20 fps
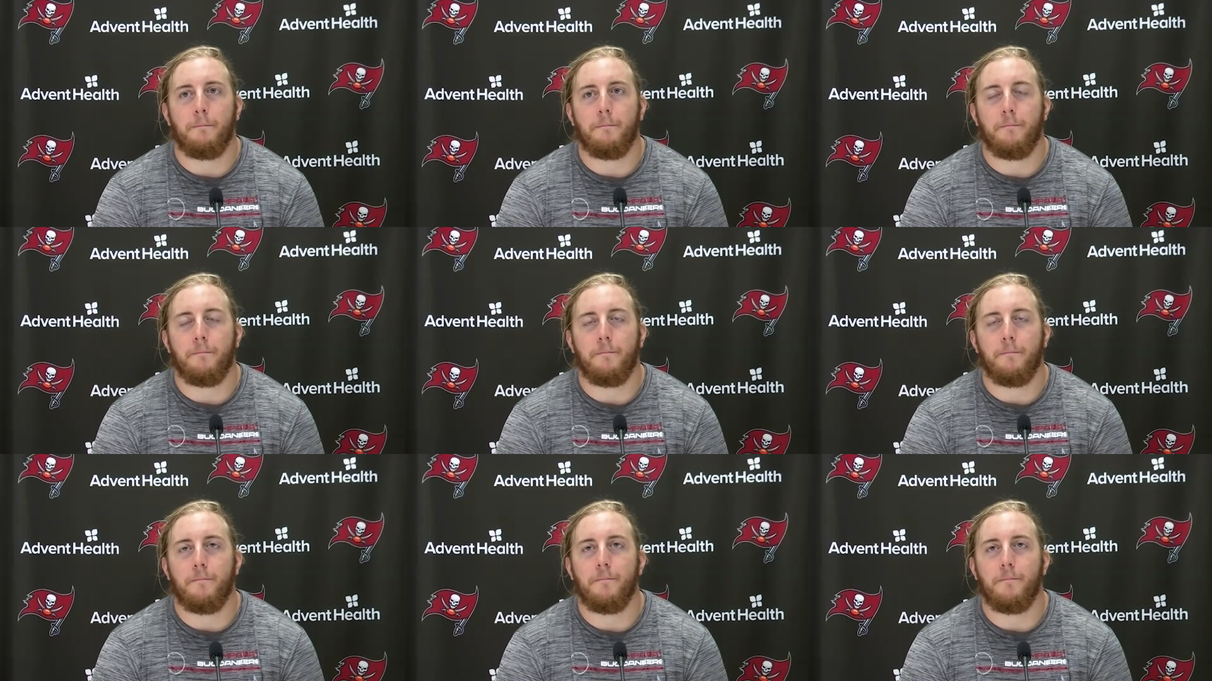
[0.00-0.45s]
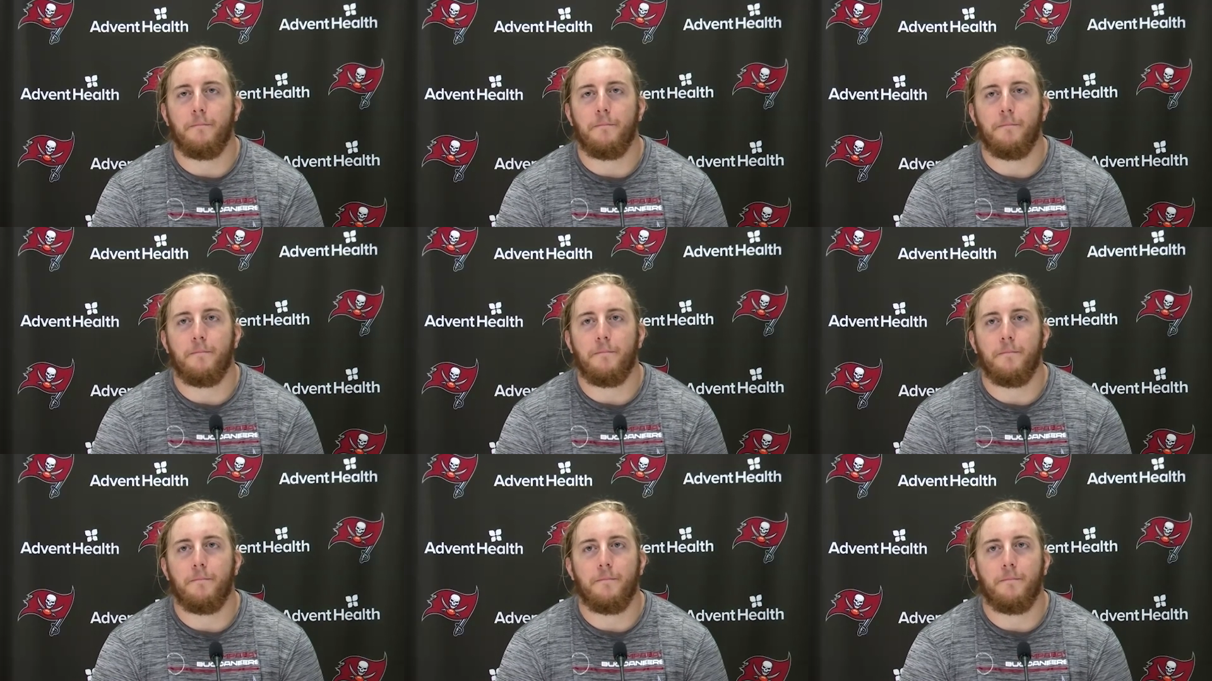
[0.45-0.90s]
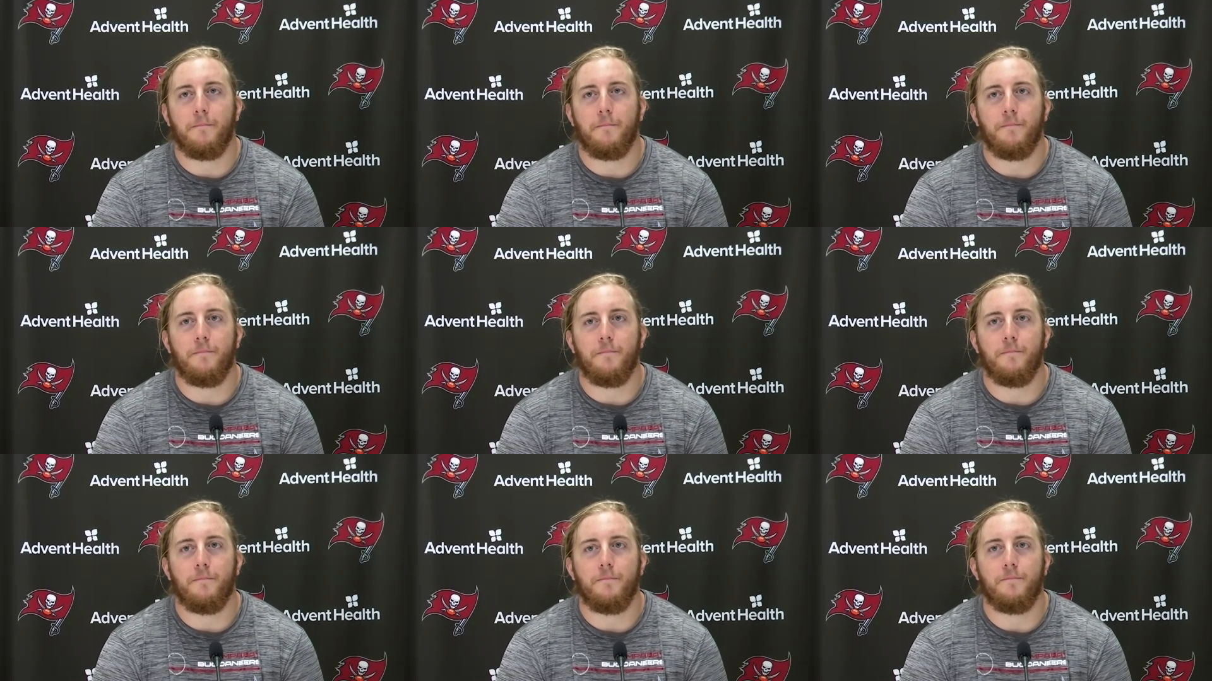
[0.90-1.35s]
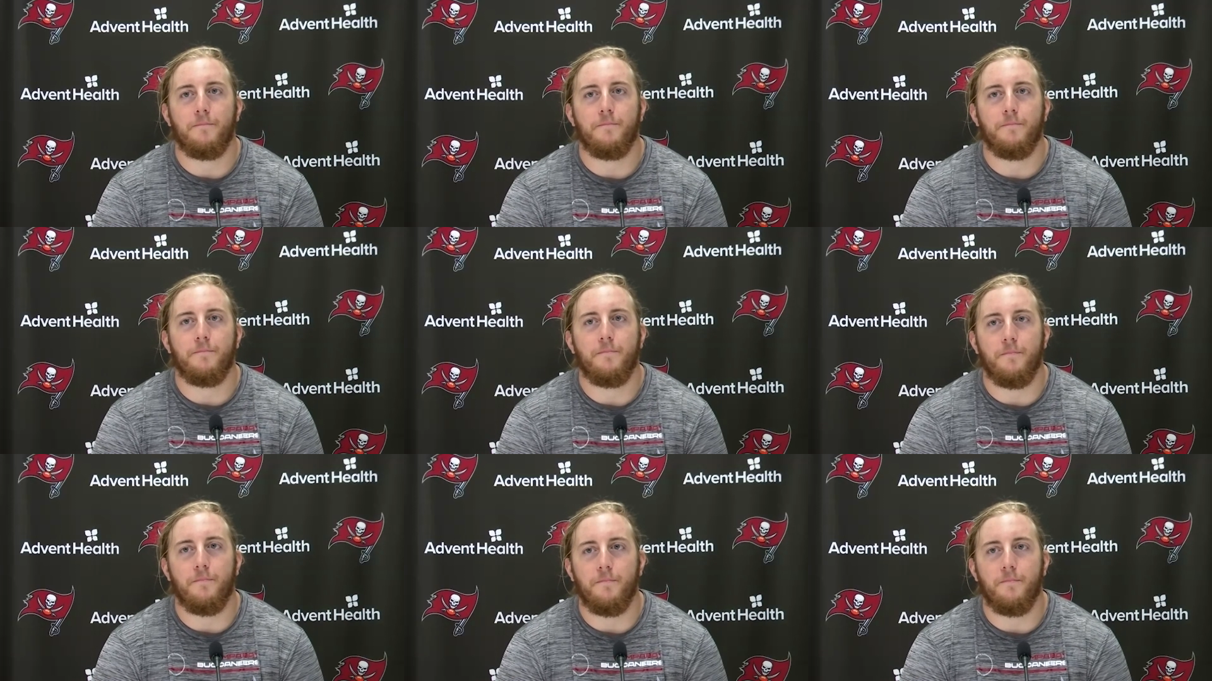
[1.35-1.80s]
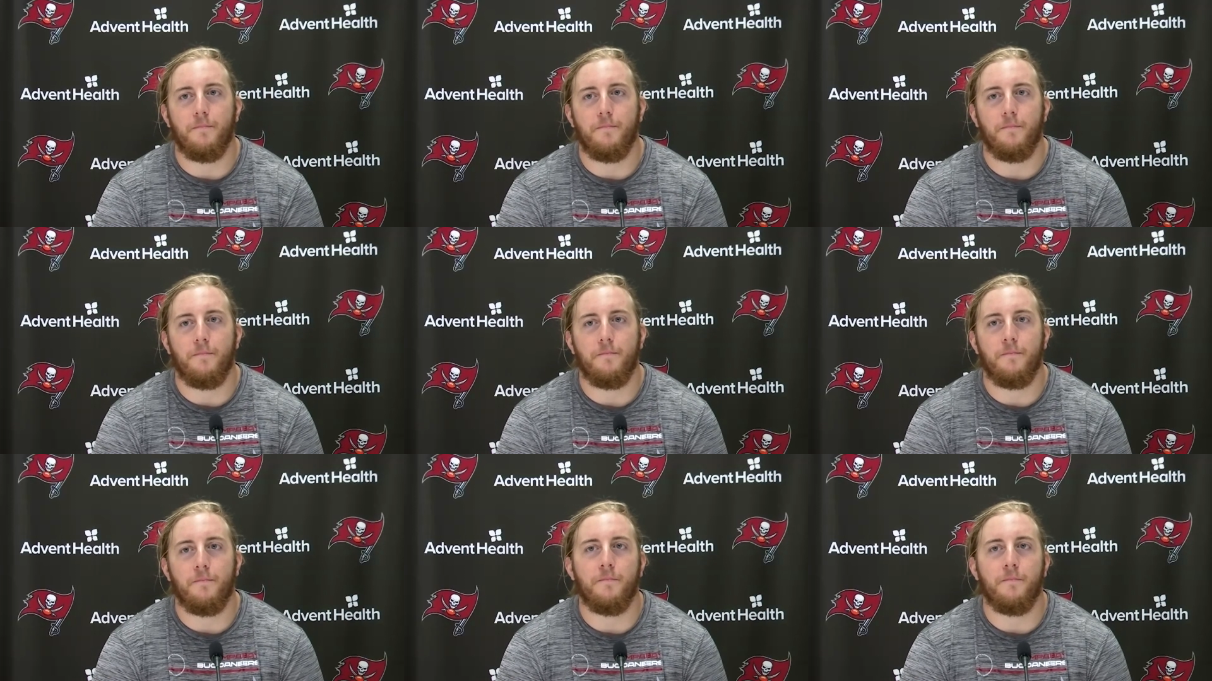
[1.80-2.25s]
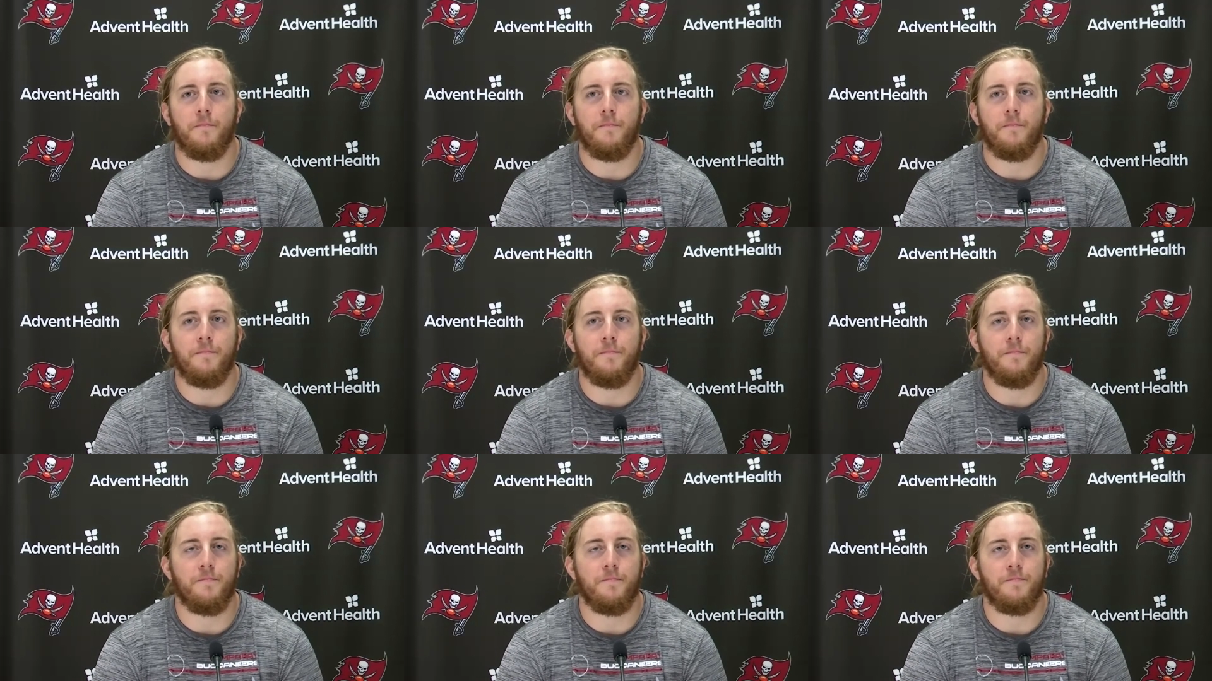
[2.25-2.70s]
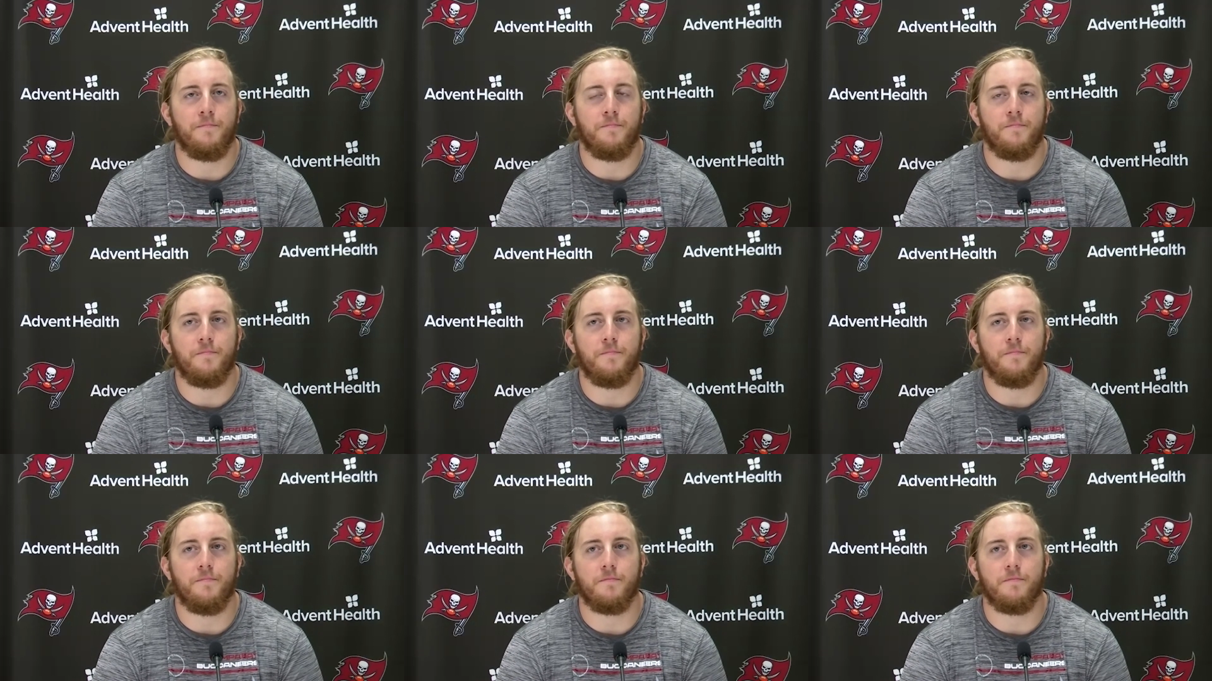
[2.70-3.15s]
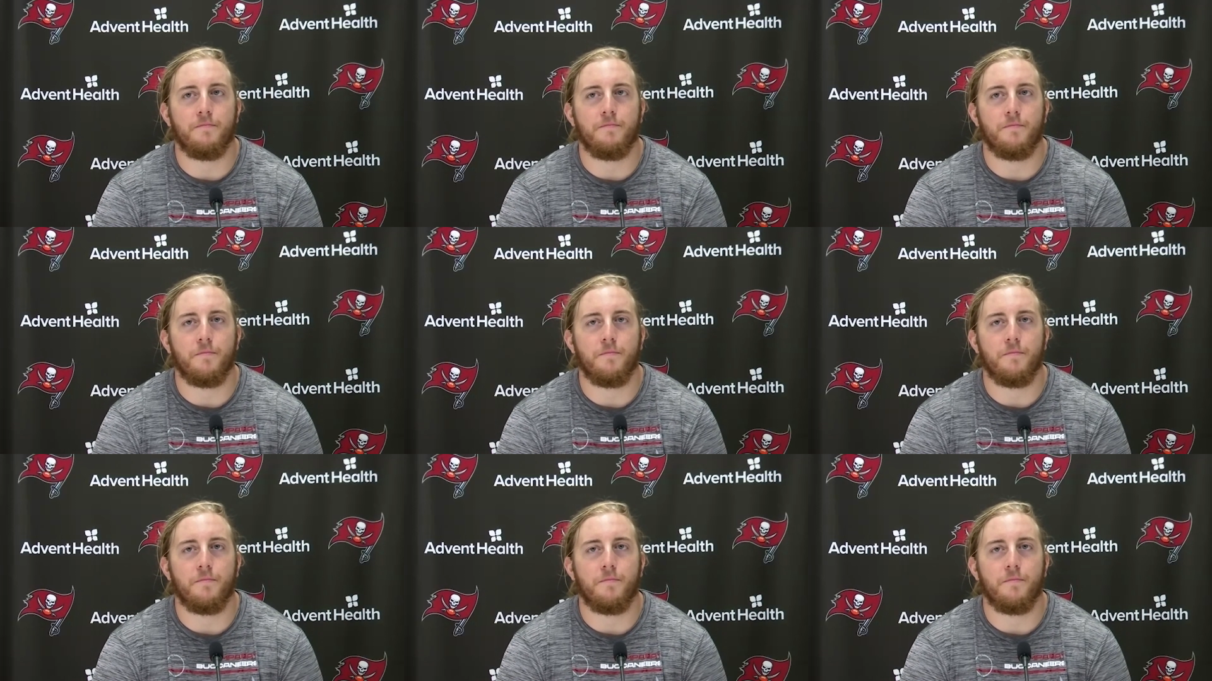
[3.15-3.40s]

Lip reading: (no one is talking)